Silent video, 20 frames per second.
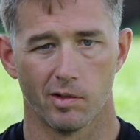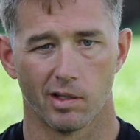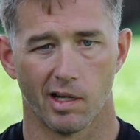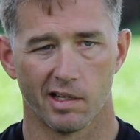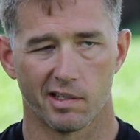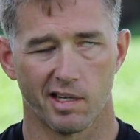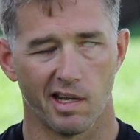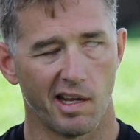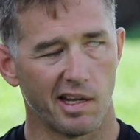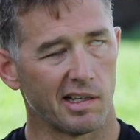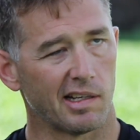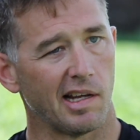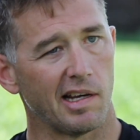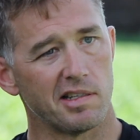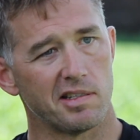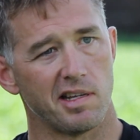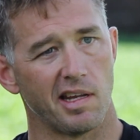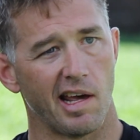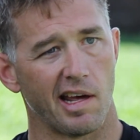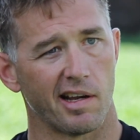you like to
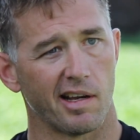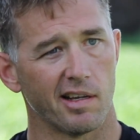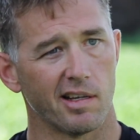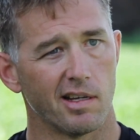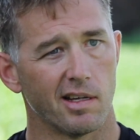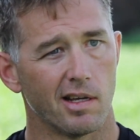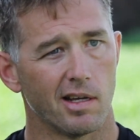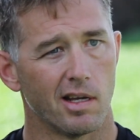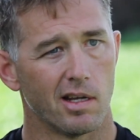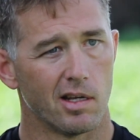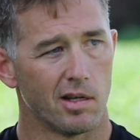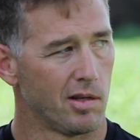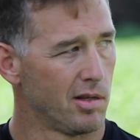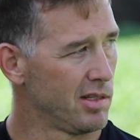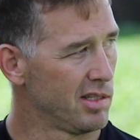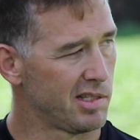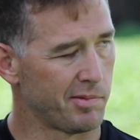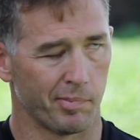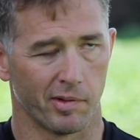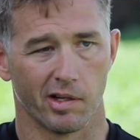analyze data,
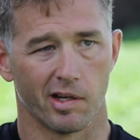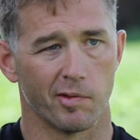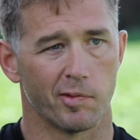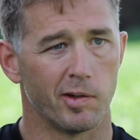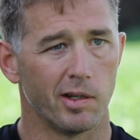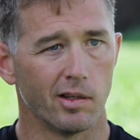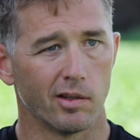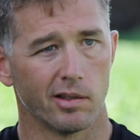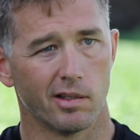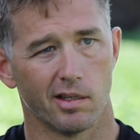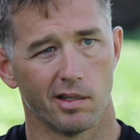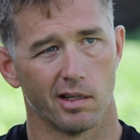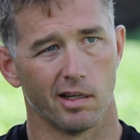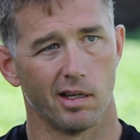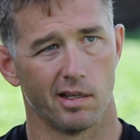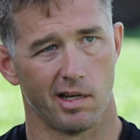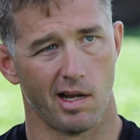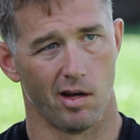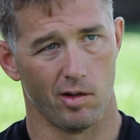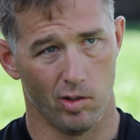split a field
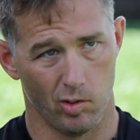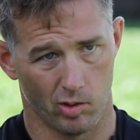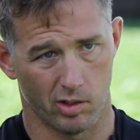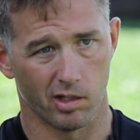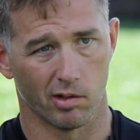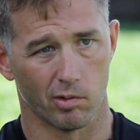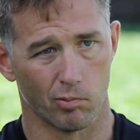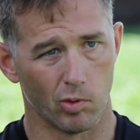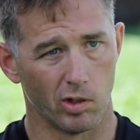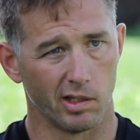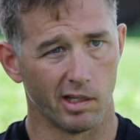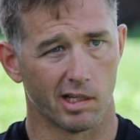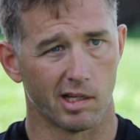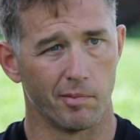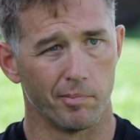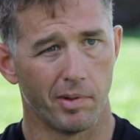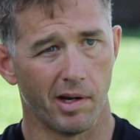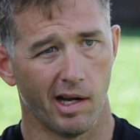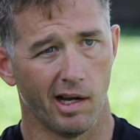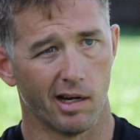and now you can really
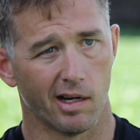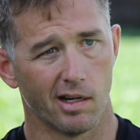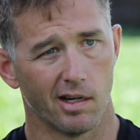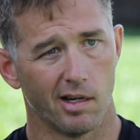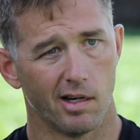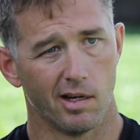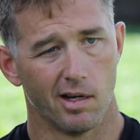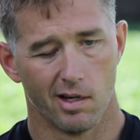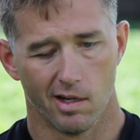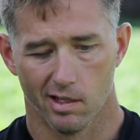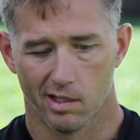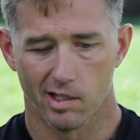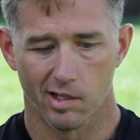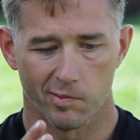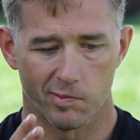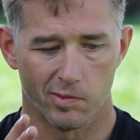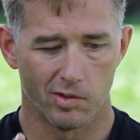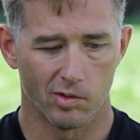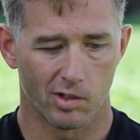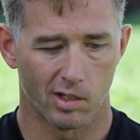compare.
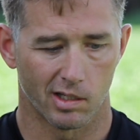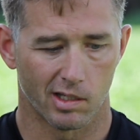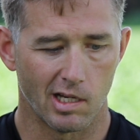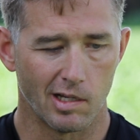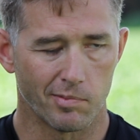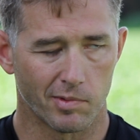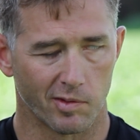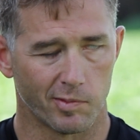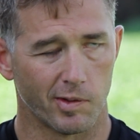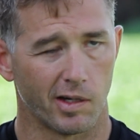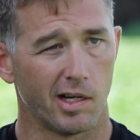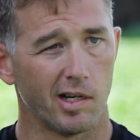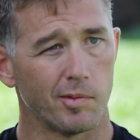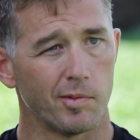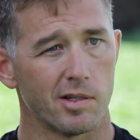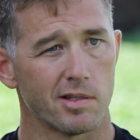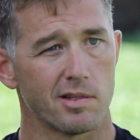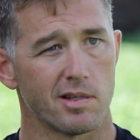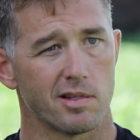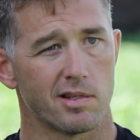If you can keep the
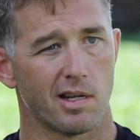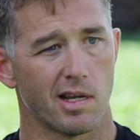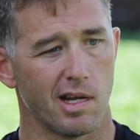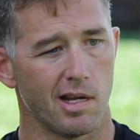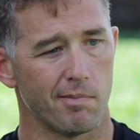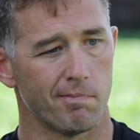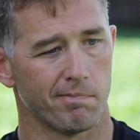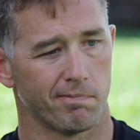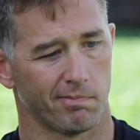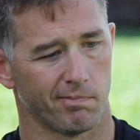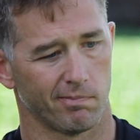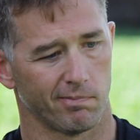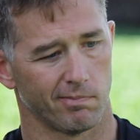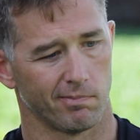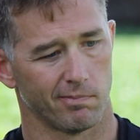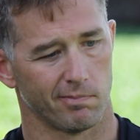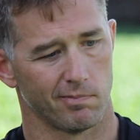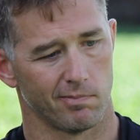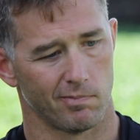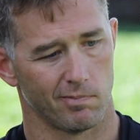variables the same,
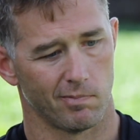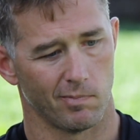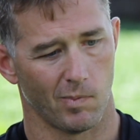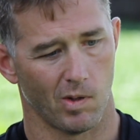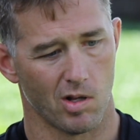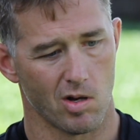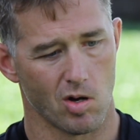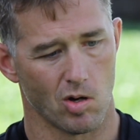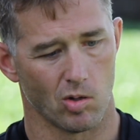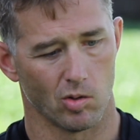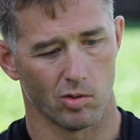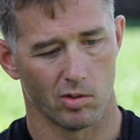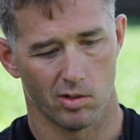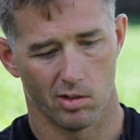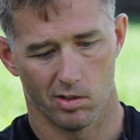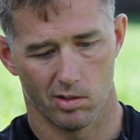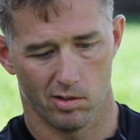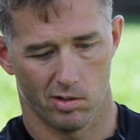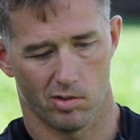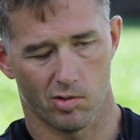you know,
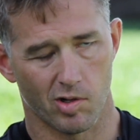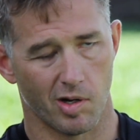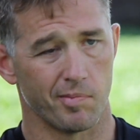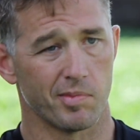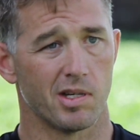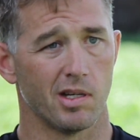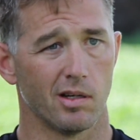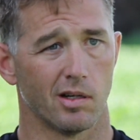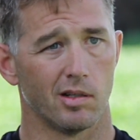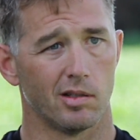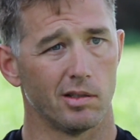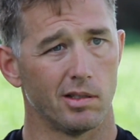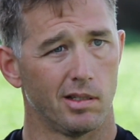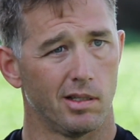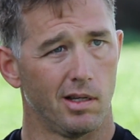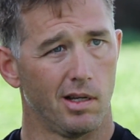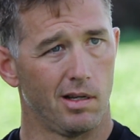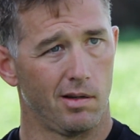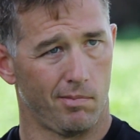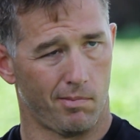strip tilled,
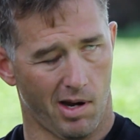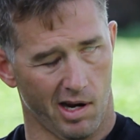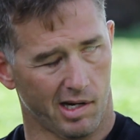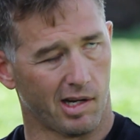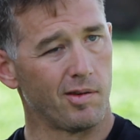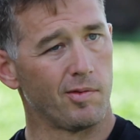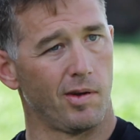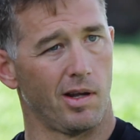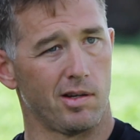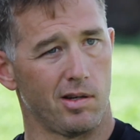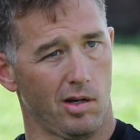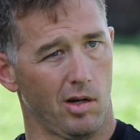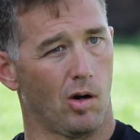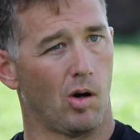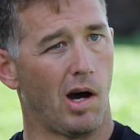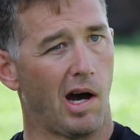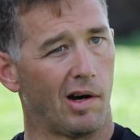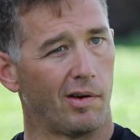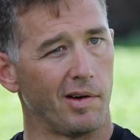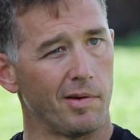my convention,
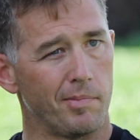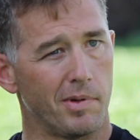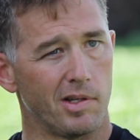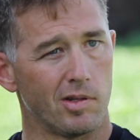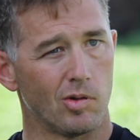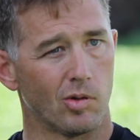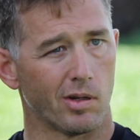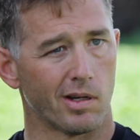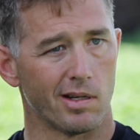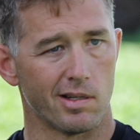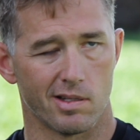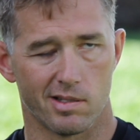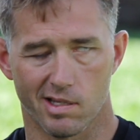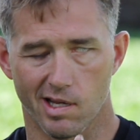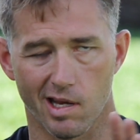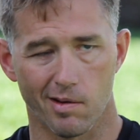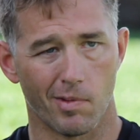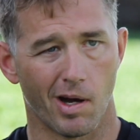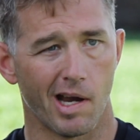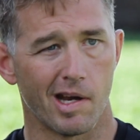how I've been doing it,
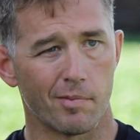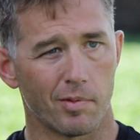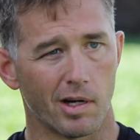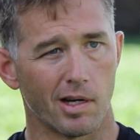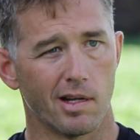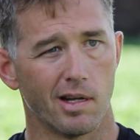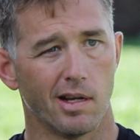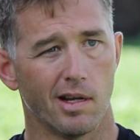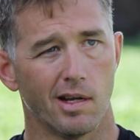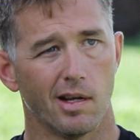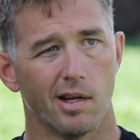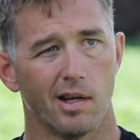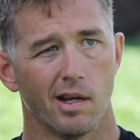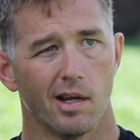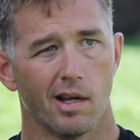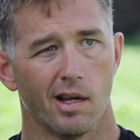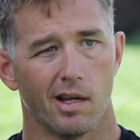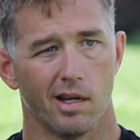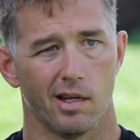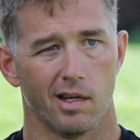same hybrid,
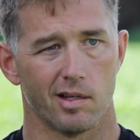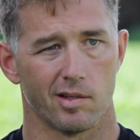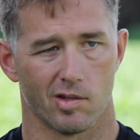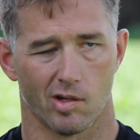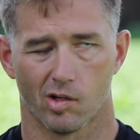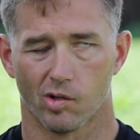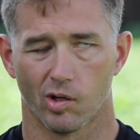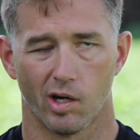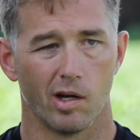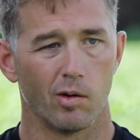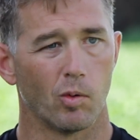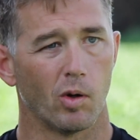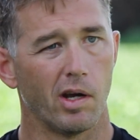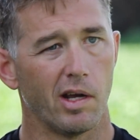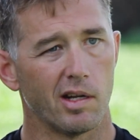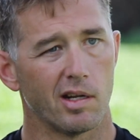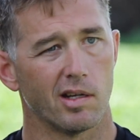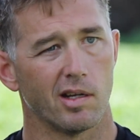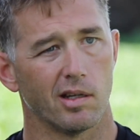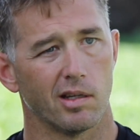is a great
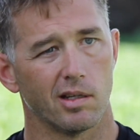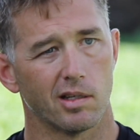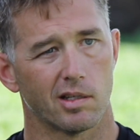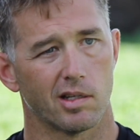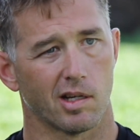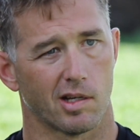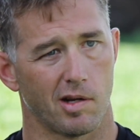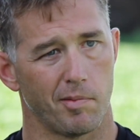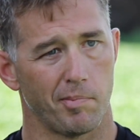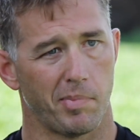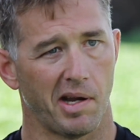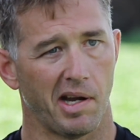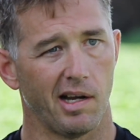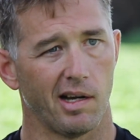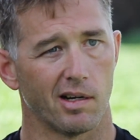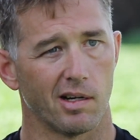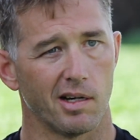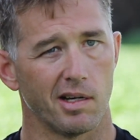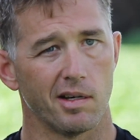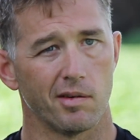way to, to
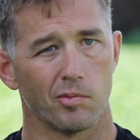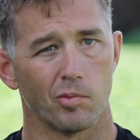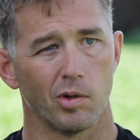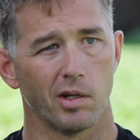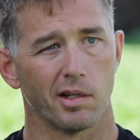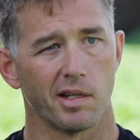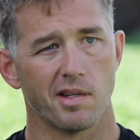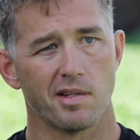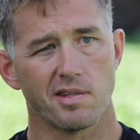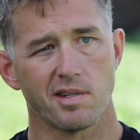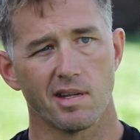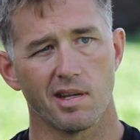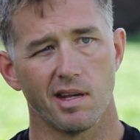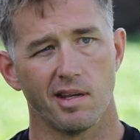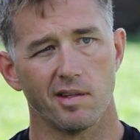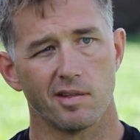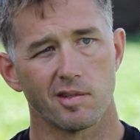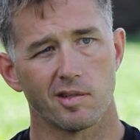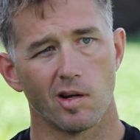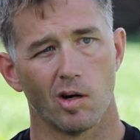compare and really
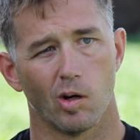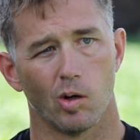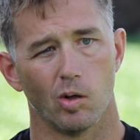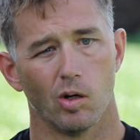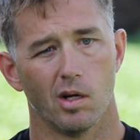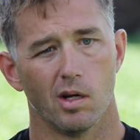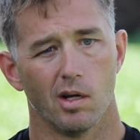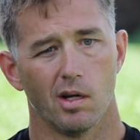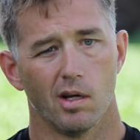see. So